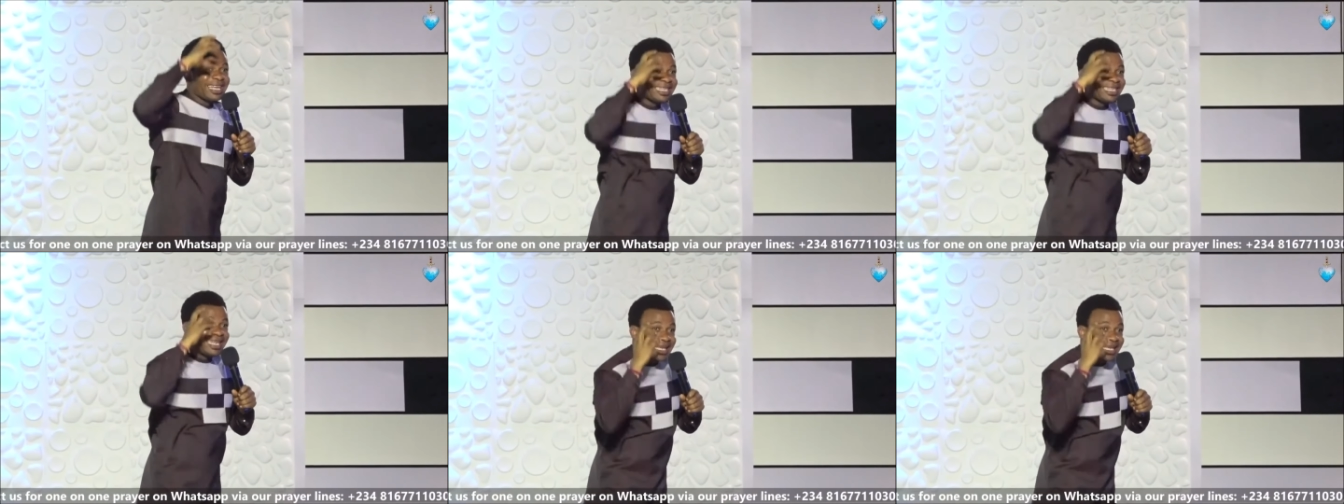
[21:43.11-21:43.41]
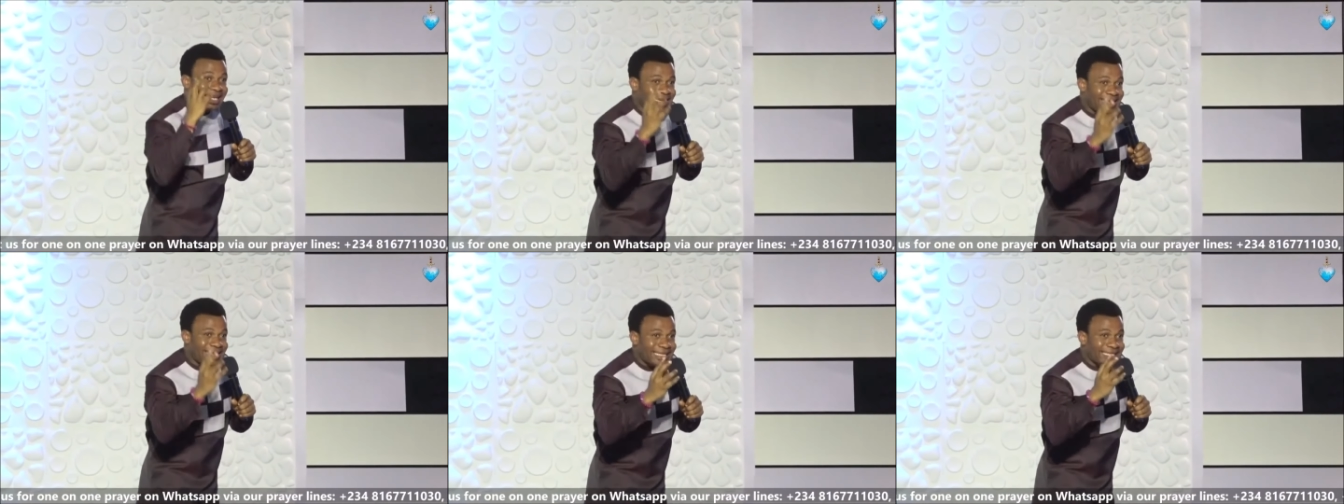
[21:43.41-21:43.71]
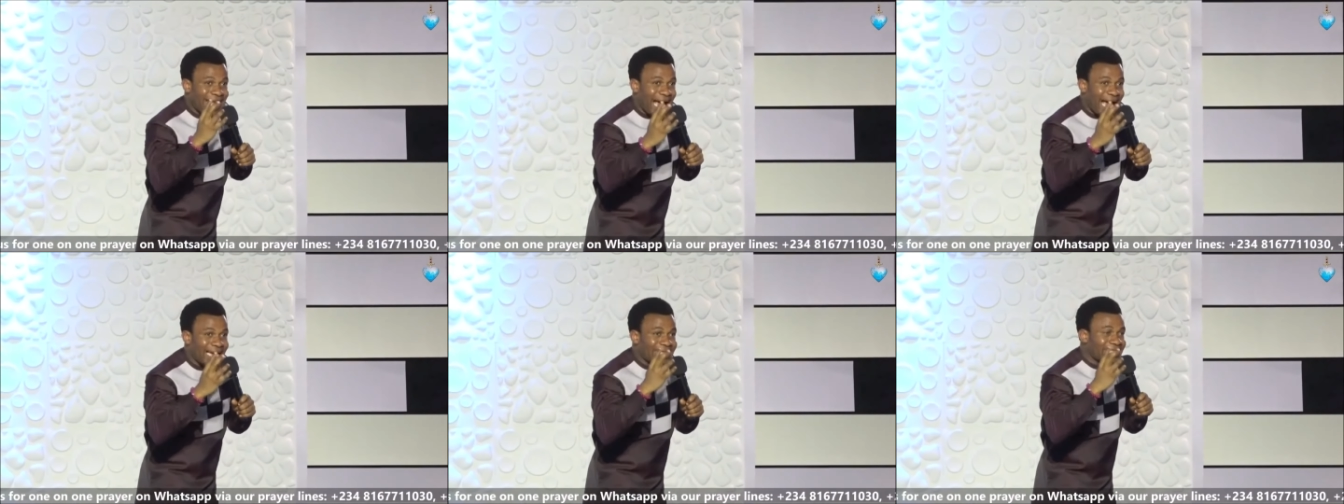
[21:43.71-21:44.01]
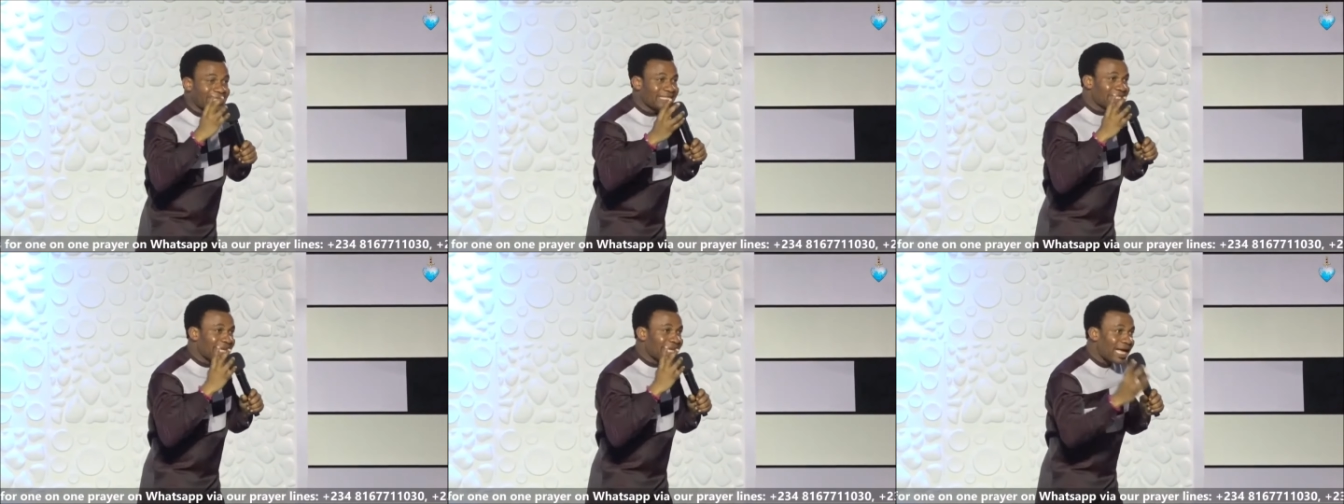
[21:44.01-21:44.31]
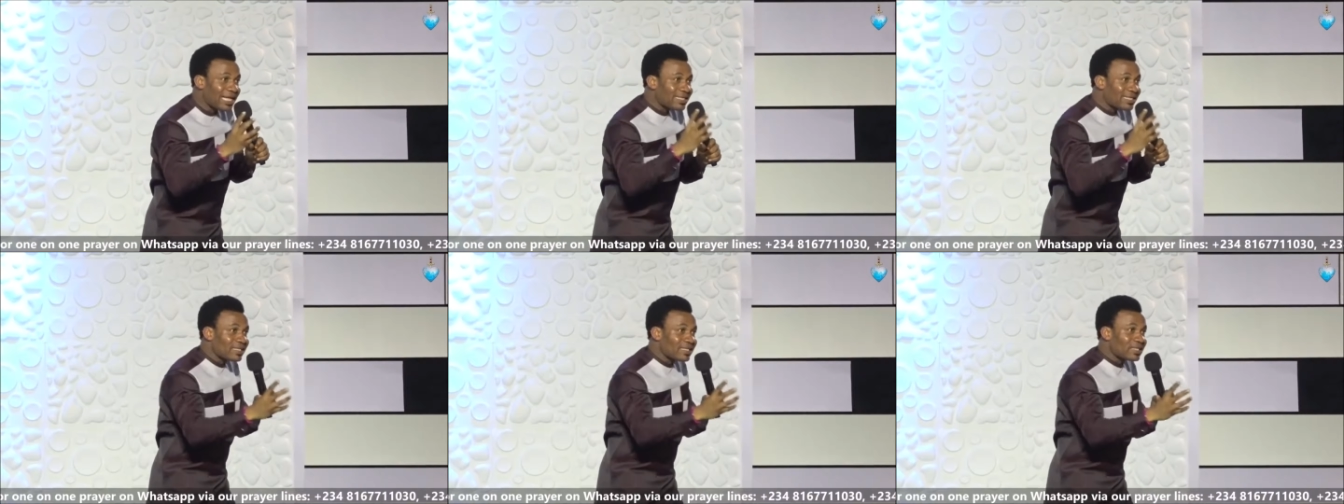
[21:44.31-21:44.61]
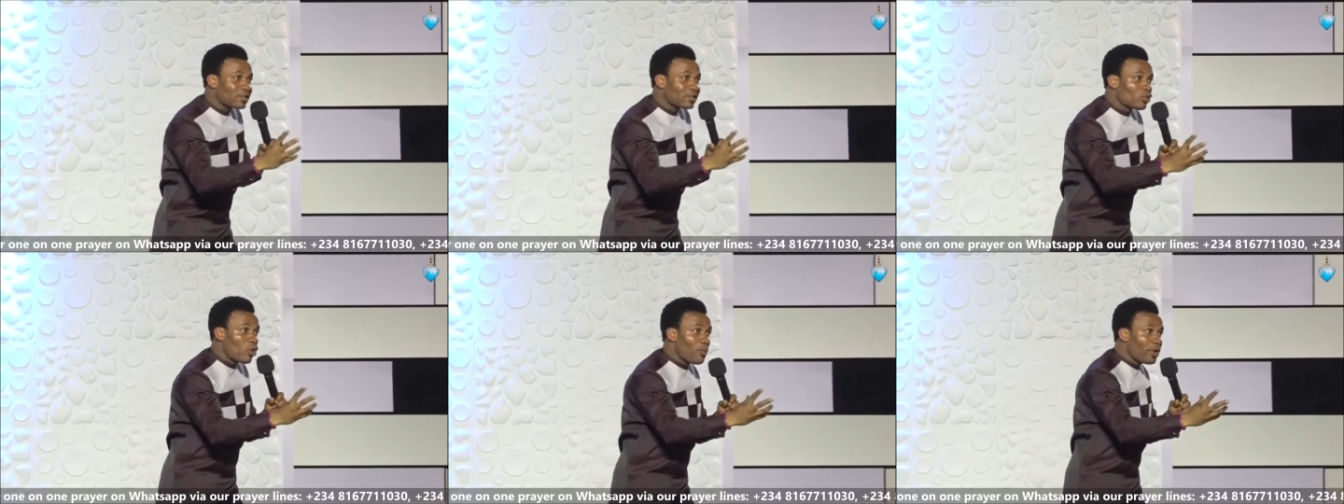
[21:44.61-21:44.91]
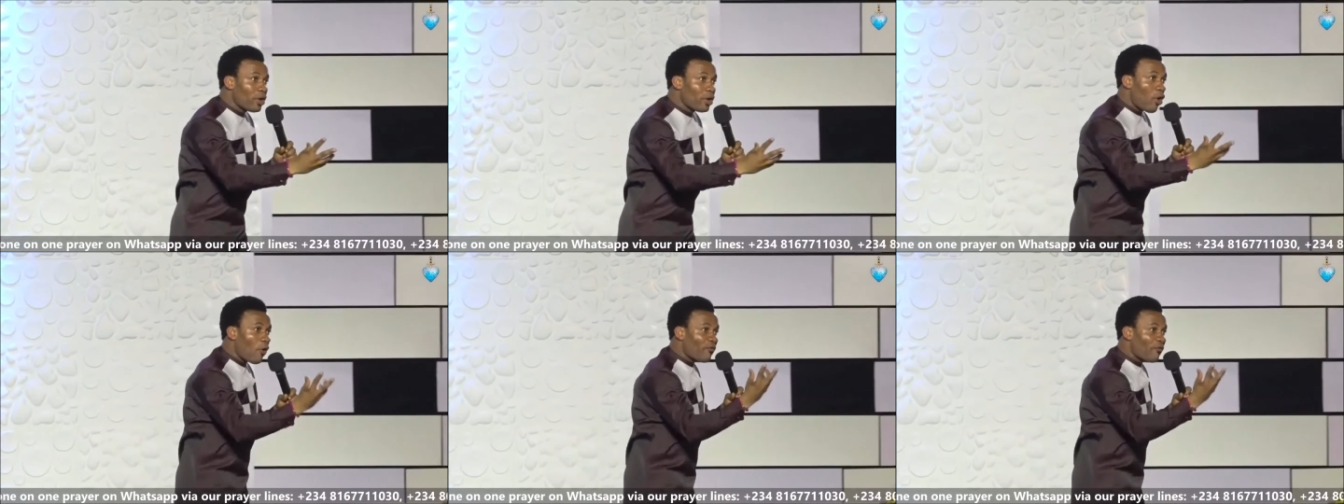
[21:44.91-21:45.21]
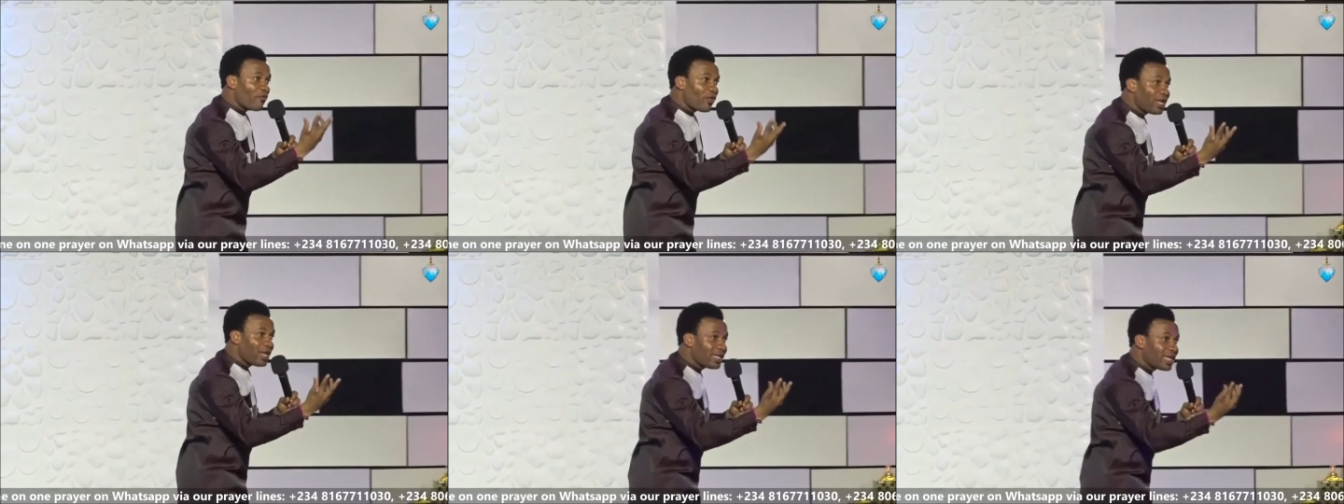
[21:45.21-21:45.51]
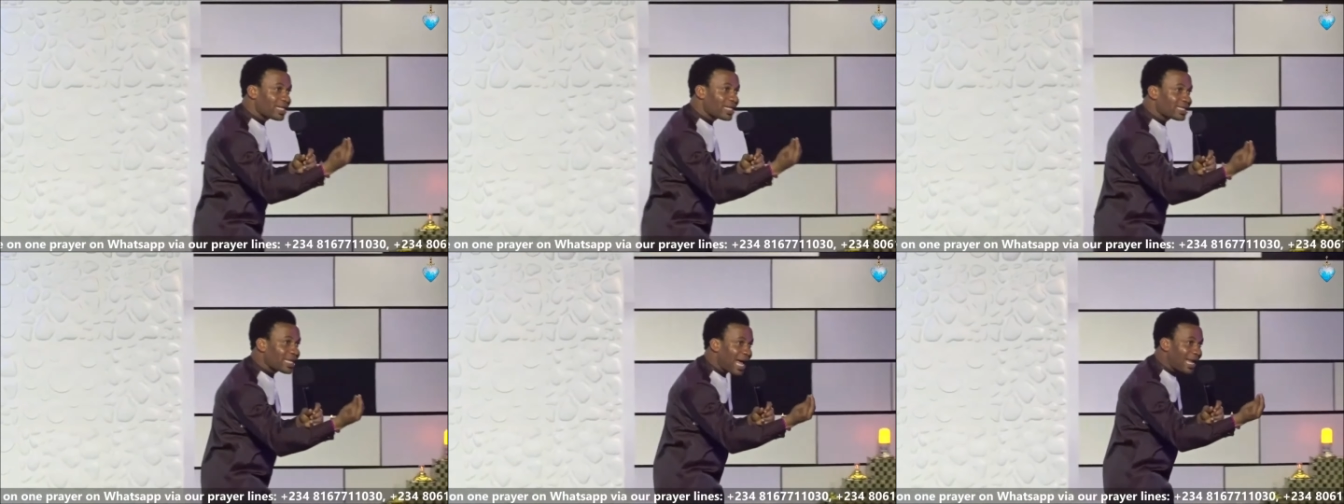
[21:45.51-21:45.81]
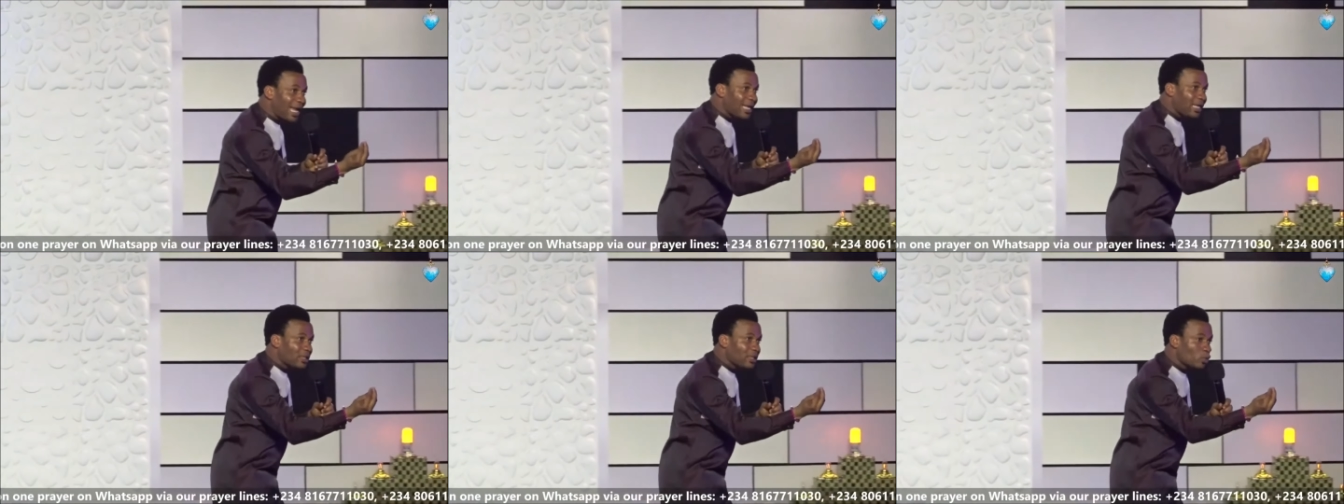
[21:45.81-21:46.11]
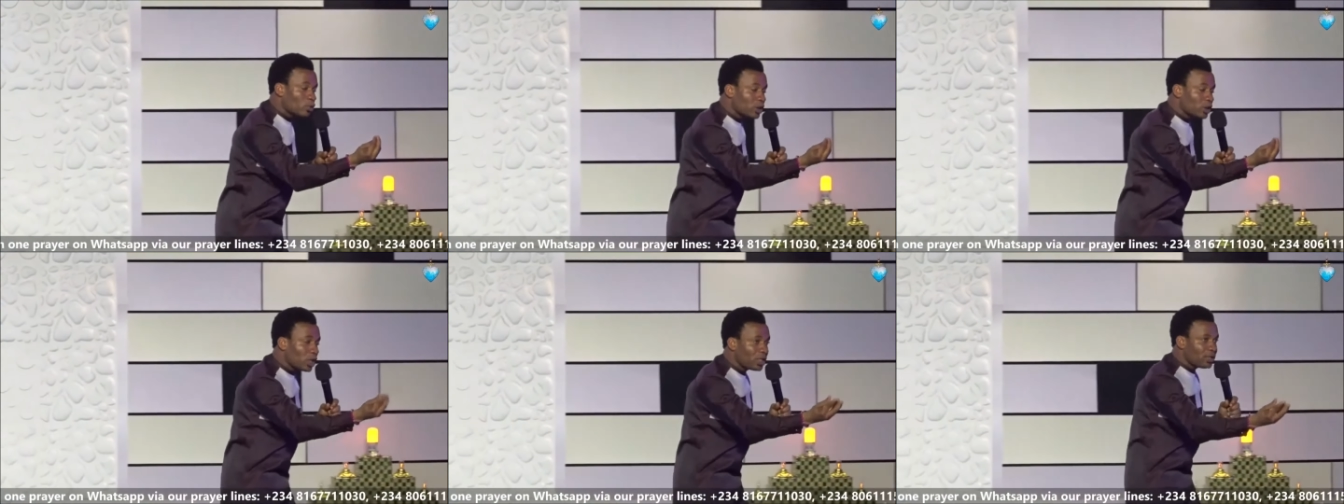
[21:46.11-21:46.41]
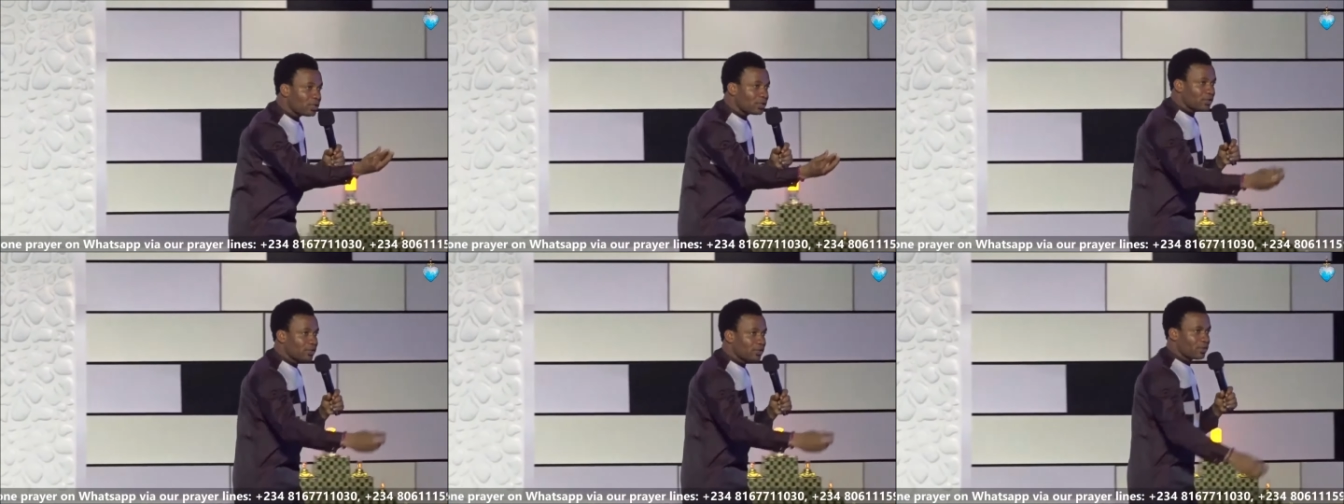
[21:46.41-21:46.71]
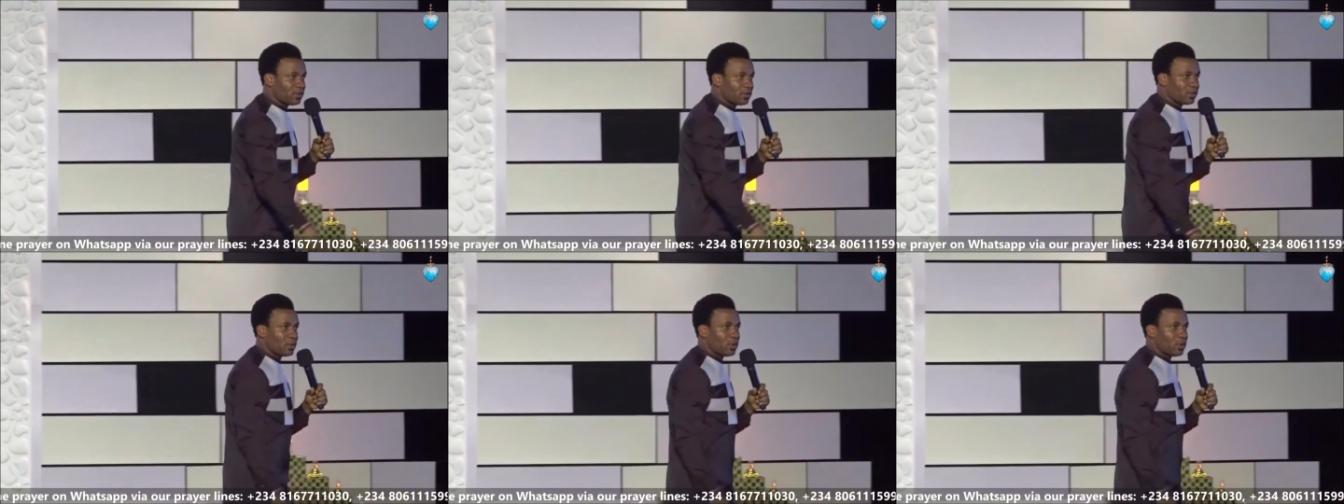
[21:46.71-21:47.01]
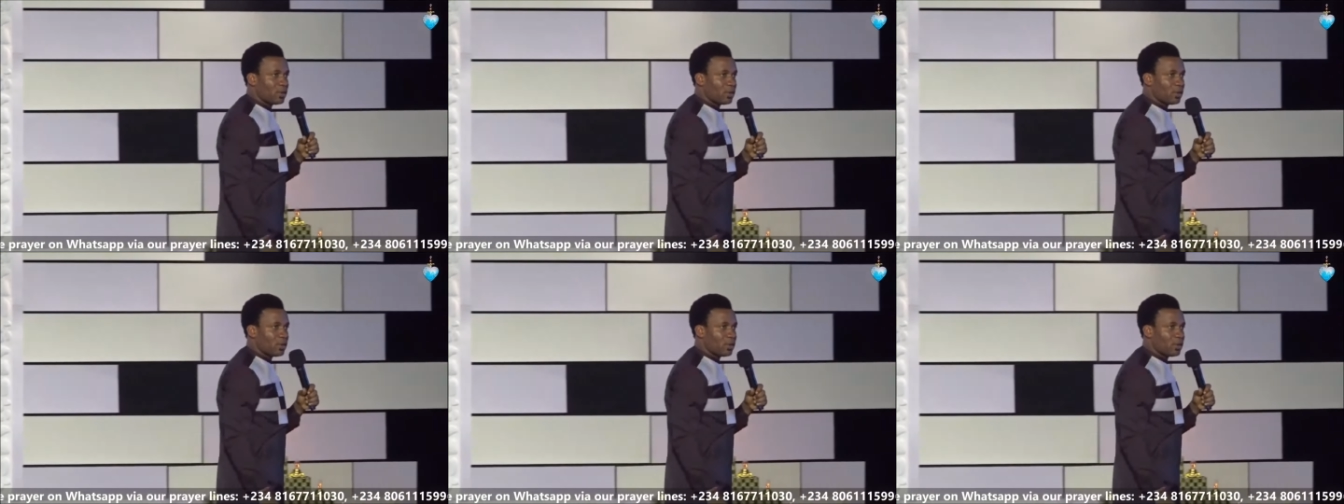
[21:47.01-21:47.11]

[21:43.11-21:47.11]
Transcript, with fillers: the greater the chances to be offended at little things.